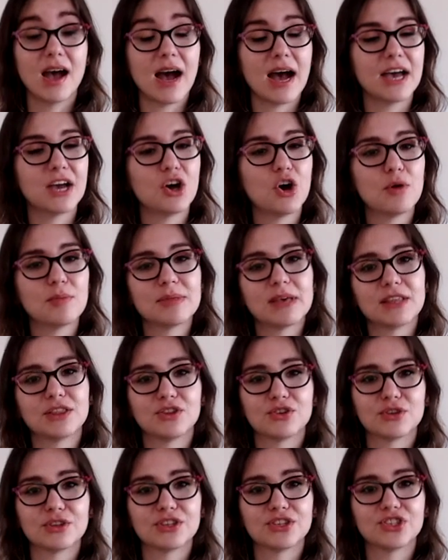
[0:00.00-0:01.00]
I hope that
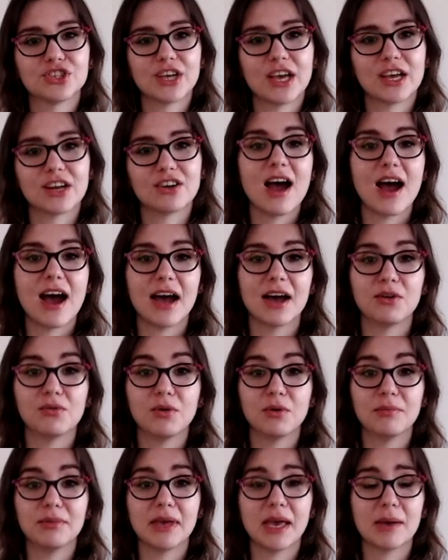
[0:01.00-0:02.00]
through this channel, I
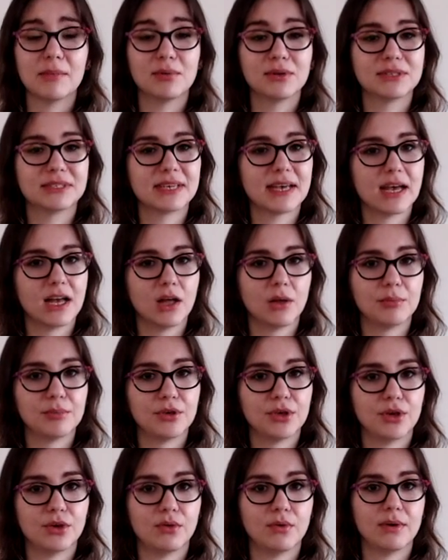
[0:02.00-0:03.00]
will be able to help
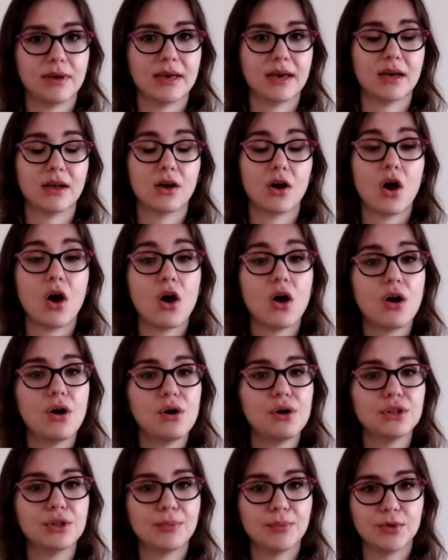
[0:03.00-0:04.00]
you get
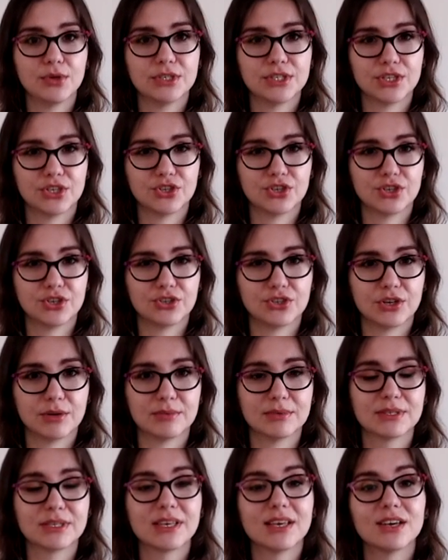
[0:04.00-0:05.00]
all the
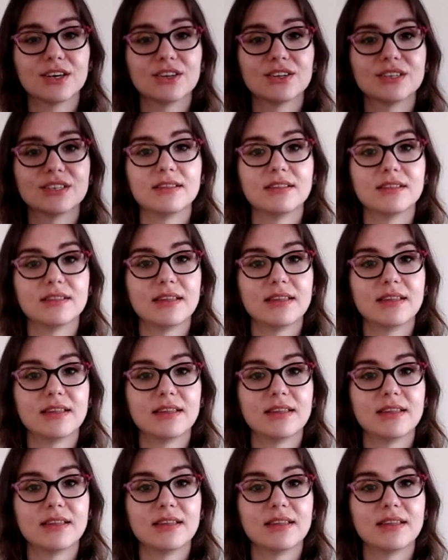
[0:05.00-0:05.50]
musicianship skills